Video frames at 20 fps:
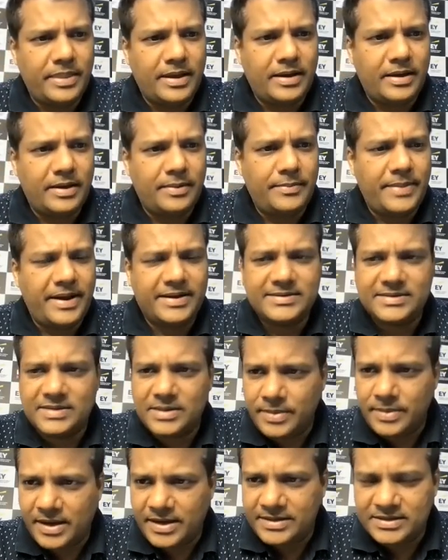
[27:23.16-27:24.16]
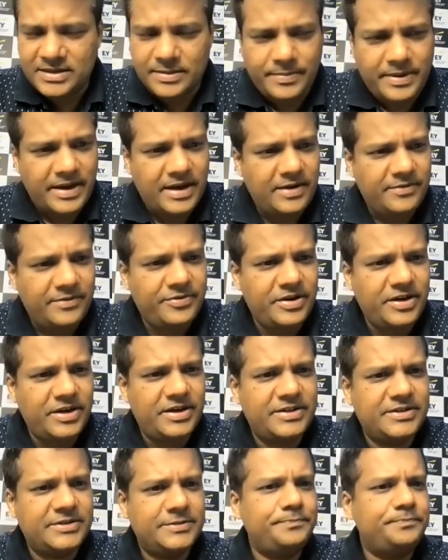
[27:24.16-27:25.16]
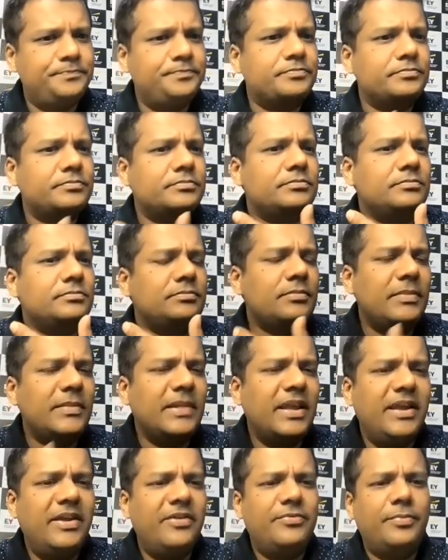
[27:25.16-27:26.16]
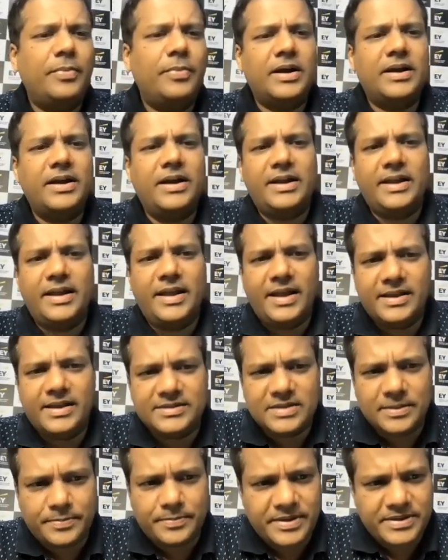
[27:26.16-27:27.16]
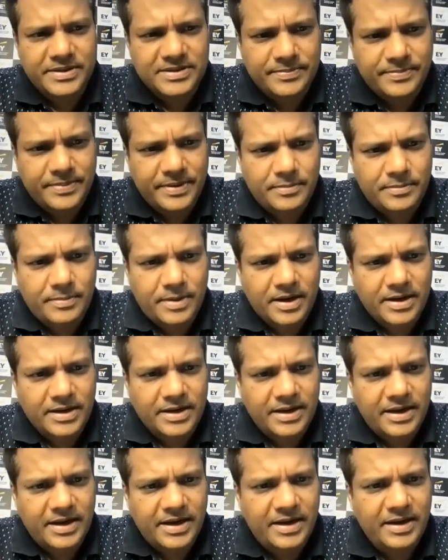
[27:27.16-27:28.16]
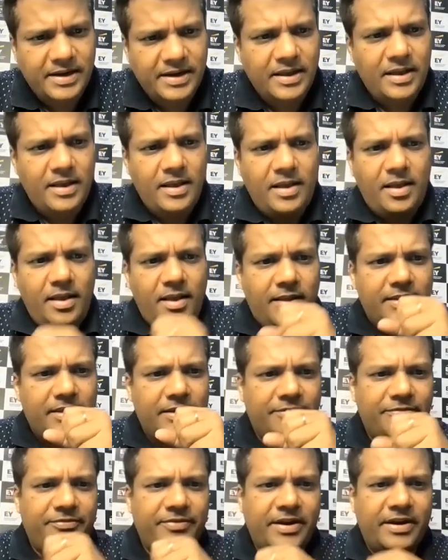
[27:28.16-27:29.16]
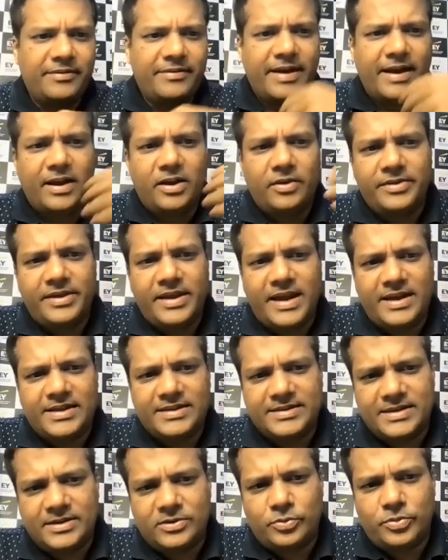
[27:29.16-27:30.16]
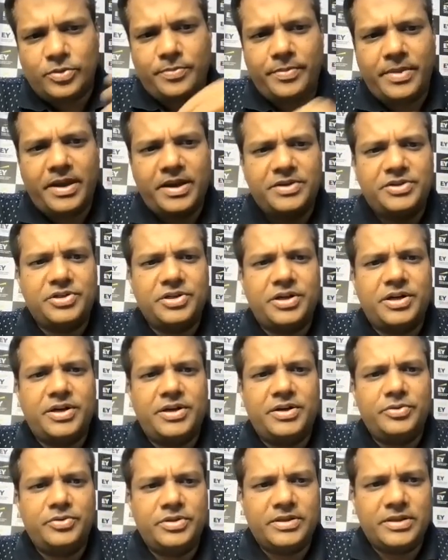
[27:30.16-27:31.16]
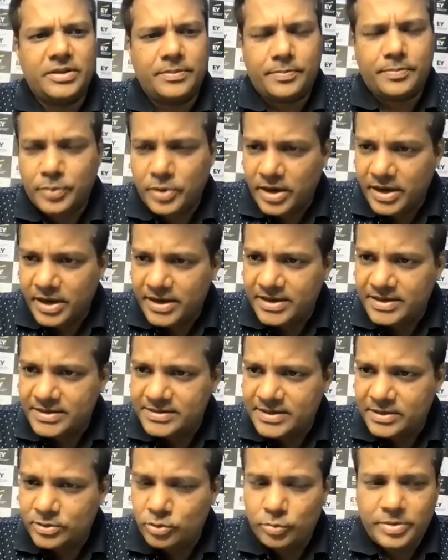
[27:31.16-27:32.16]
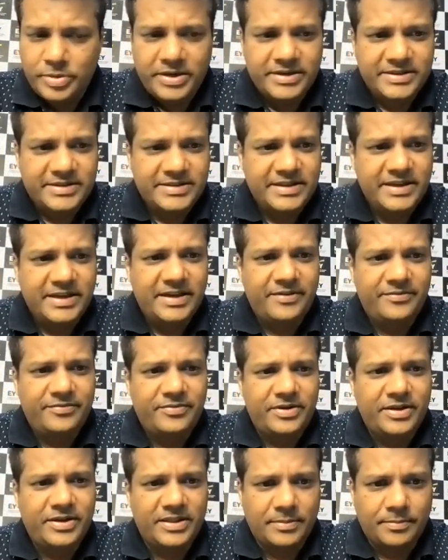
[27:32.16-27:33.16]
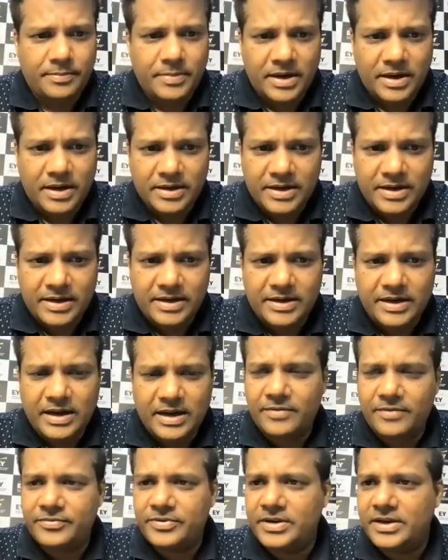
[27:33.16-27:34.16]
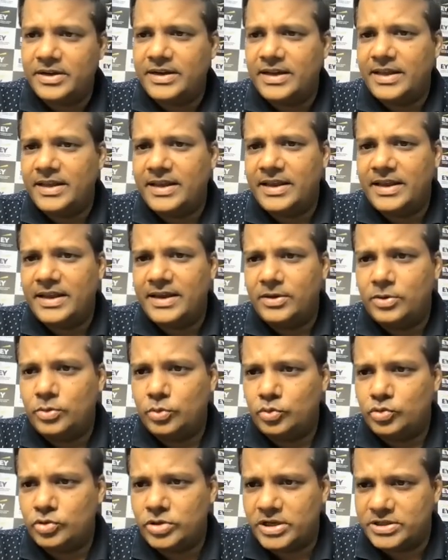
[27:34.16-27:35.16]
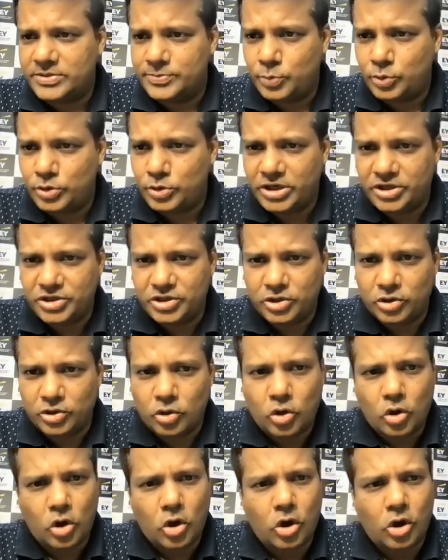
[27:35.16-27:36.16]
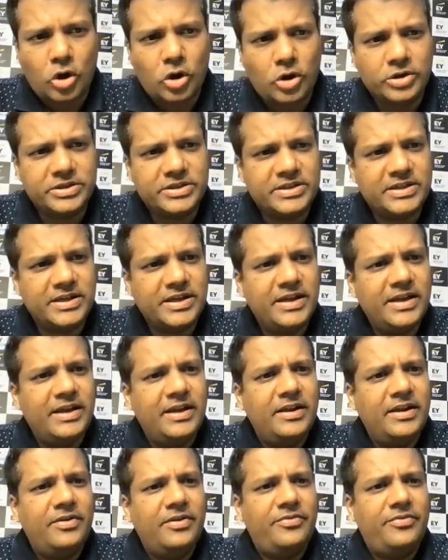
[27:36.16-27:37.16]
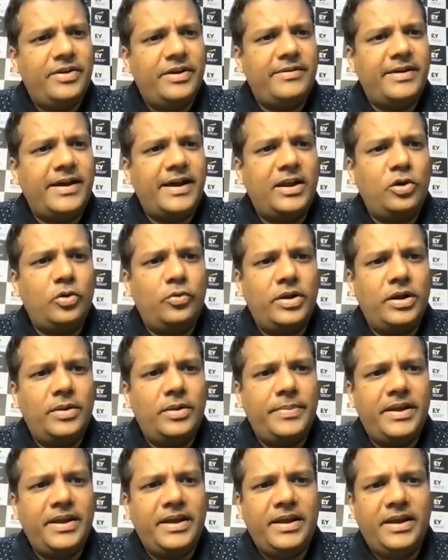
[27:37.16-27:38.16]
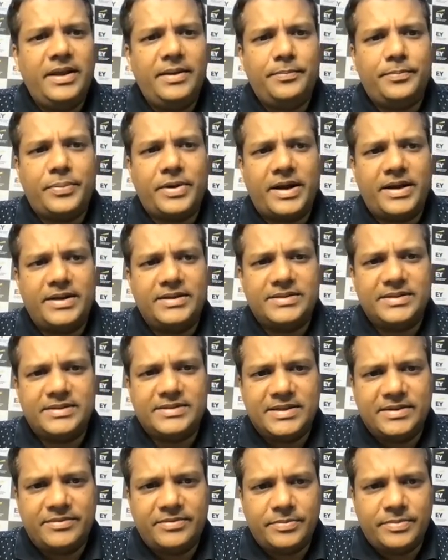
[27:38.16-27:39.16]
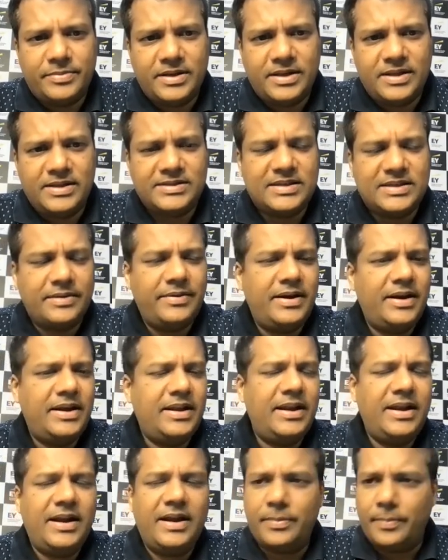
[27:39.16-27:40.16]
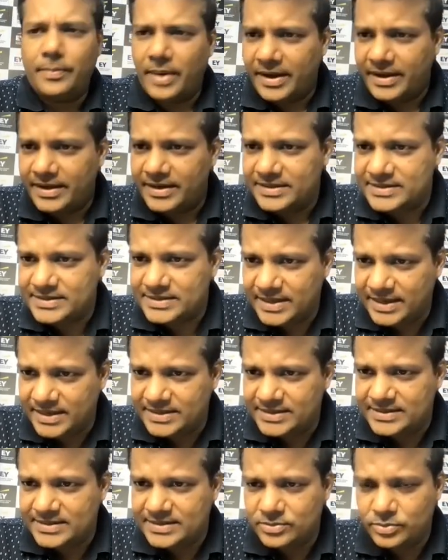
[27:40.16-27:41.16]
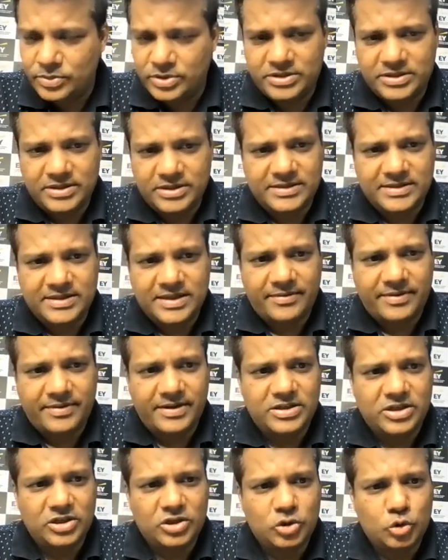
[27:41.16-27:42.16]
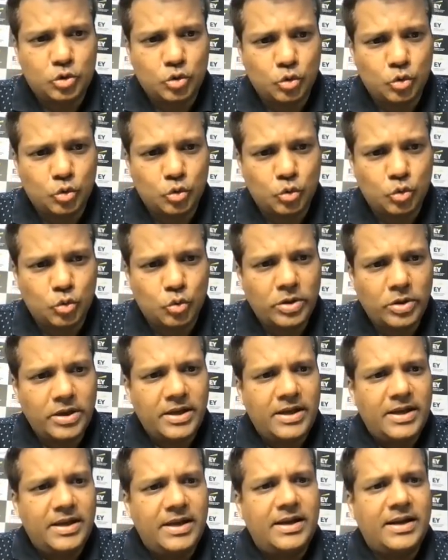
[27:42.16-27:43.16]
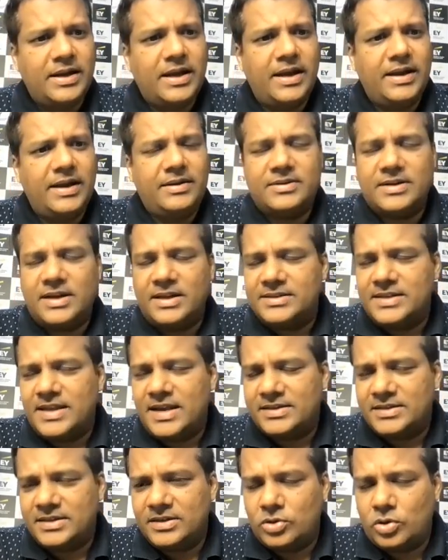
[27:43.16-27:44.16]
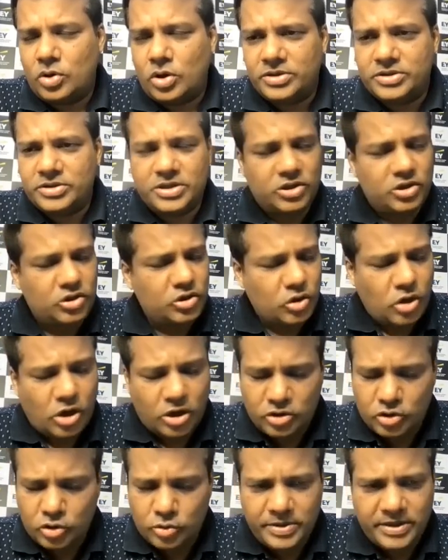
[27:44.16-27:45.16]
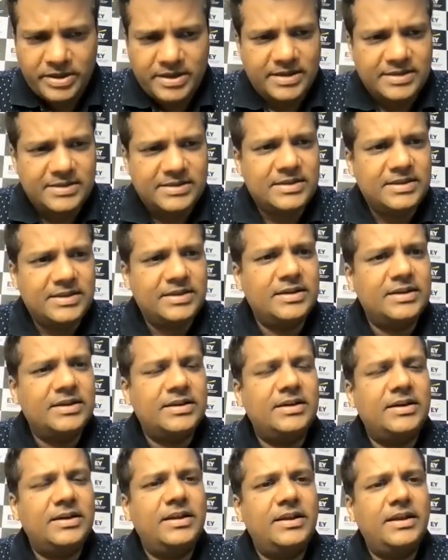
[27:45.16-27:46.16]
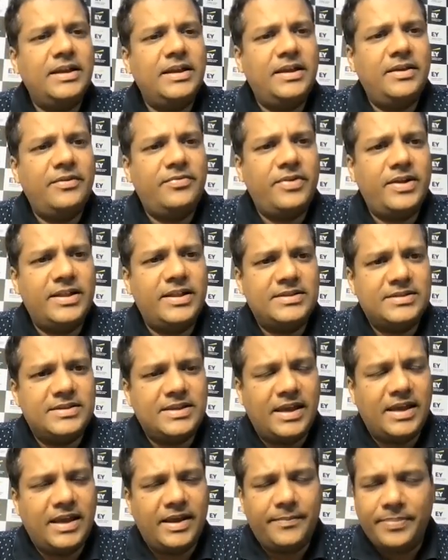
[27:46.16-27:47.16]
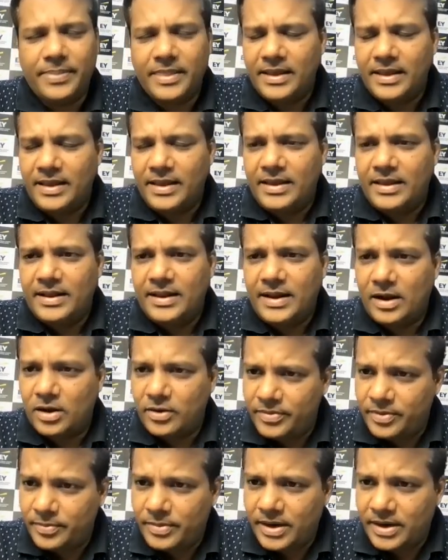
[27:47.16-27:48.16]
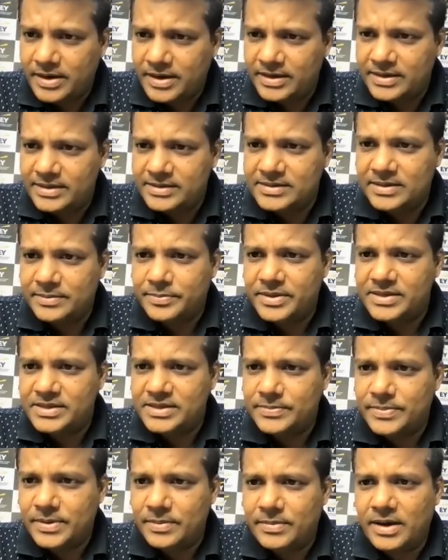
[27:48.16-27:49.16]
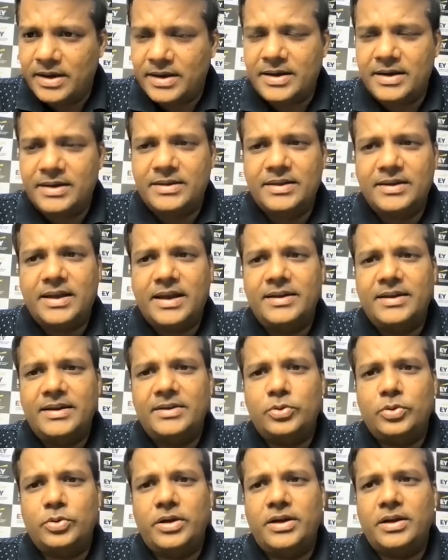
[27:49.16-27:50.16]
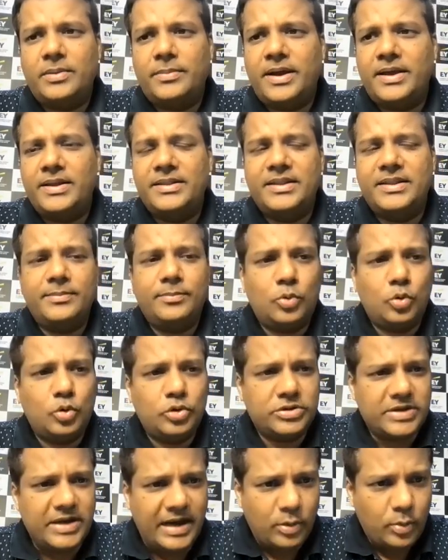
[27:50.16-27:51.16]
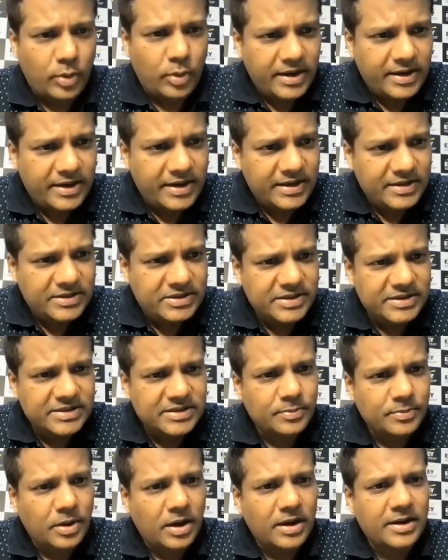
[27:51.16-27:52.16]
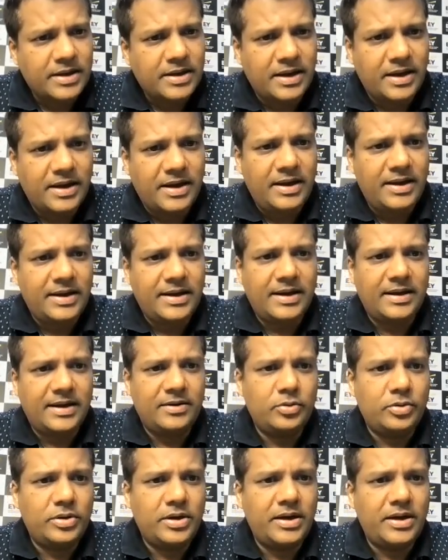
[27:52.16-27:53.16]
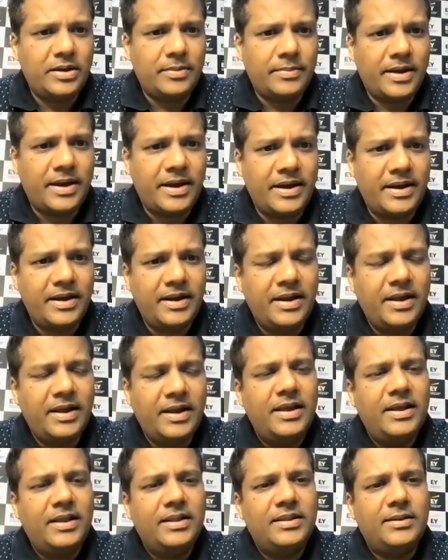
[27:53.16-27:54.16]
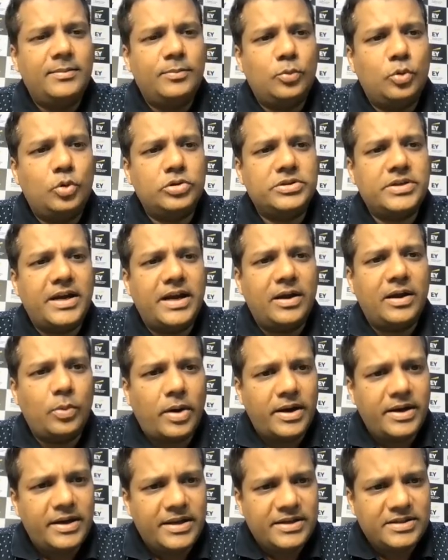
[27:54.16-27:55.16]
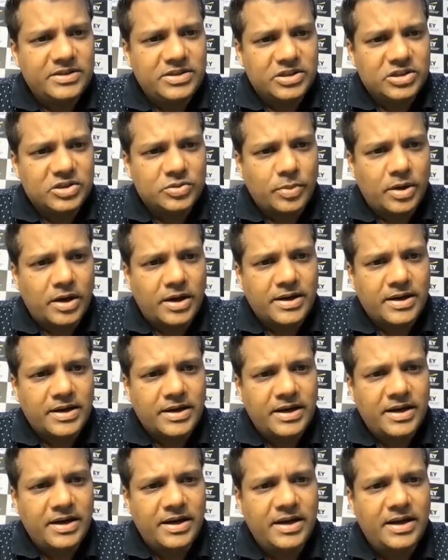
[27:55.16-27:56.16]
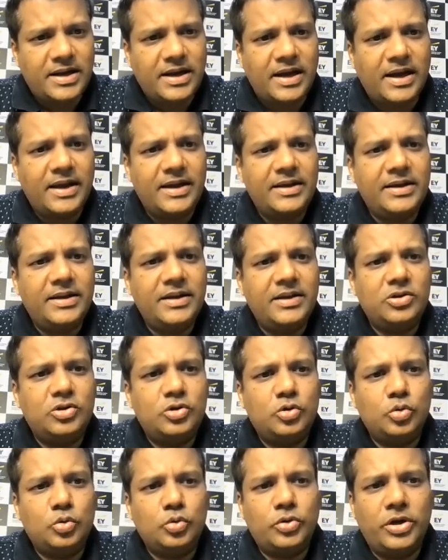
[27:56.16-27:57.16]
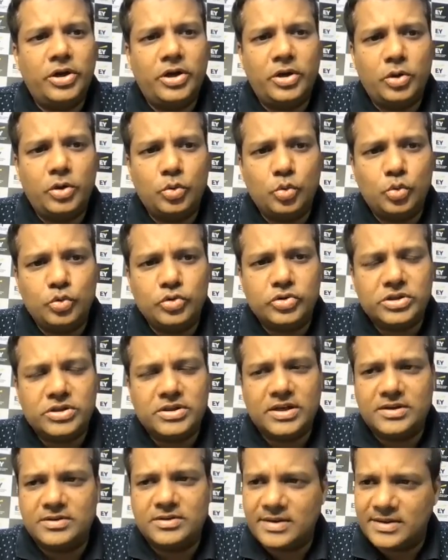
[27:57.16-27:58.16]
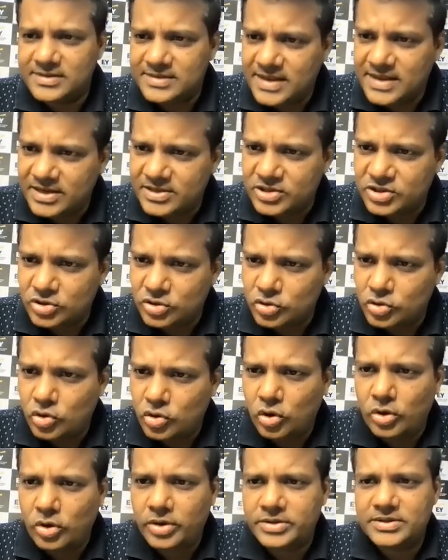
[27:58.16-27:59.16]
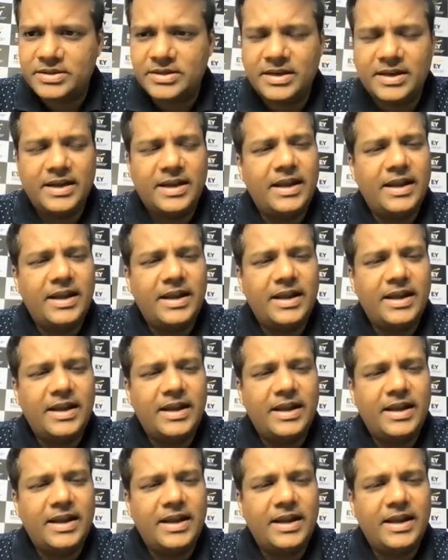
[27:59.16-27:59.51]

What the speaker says: maximize the benefits. If market A is the principal market, the fair value of the asset will be measured using the price that would be received in the market after taking into transportation cost. Fair value will be price receivable 78 minus 6, which is 72, right? Transaction cost is not to be considered. If let's say none of the market is a principal market, then I need to determine the most advantageous market, and to determine the most advantageous market, I need to reduce the transaction cost